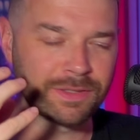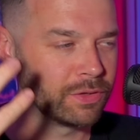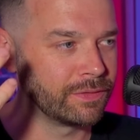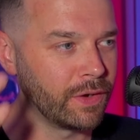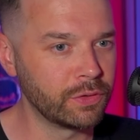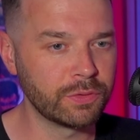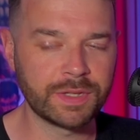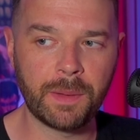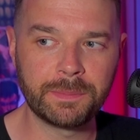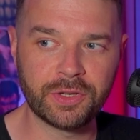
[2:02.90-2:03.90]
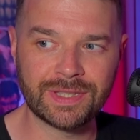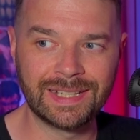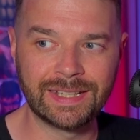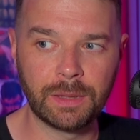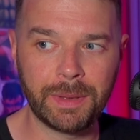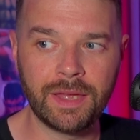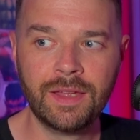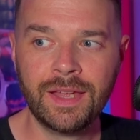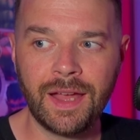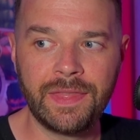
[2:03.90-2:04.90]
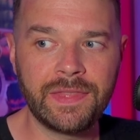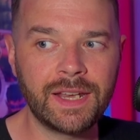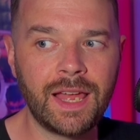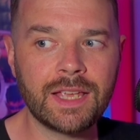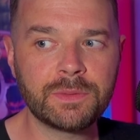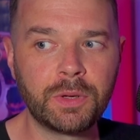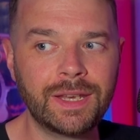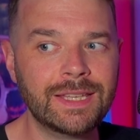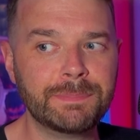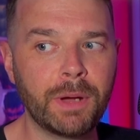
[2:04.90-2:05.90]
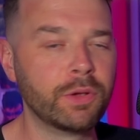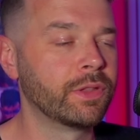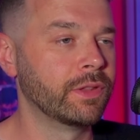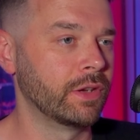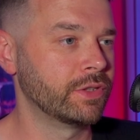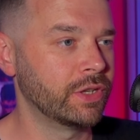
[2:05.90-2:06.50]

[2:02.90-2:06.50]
those vocals up just a little bit. And then the last one is both of those.